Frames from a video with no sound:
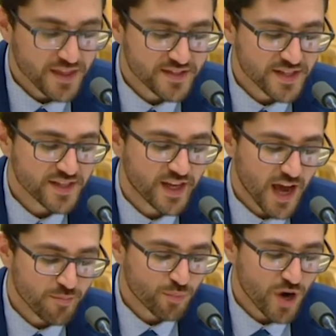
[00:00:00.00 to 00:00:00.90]
that says that
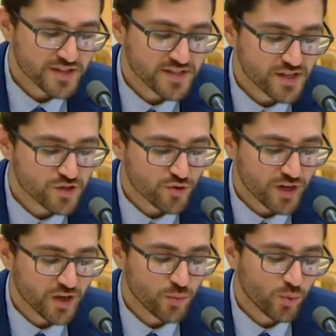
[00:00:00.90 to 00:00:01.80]
carbon prices in
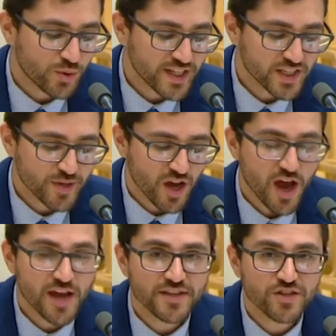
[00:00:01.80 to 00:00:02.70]
Australia will need to be
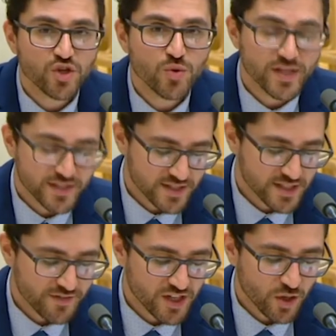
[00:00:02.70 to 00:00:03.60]
higher than US
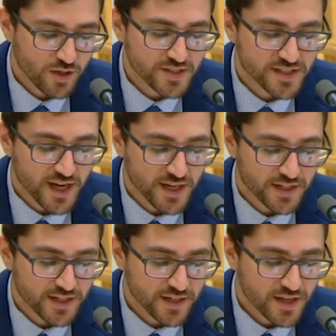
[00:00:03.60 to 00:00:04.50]
$70 a
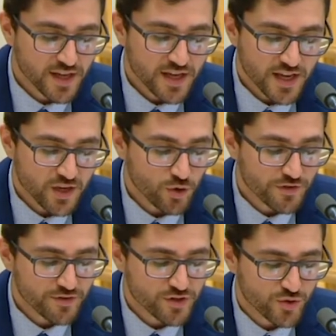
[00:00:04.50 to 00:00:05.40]
tonne in
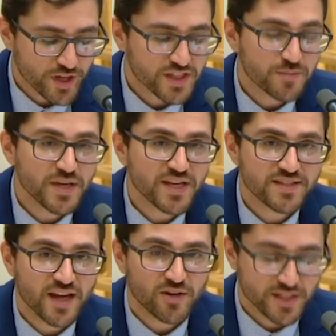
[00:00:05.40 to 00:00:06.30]
order for Australia to meet
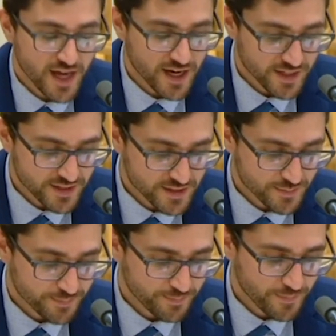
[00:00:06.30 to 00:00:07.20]
its current targets.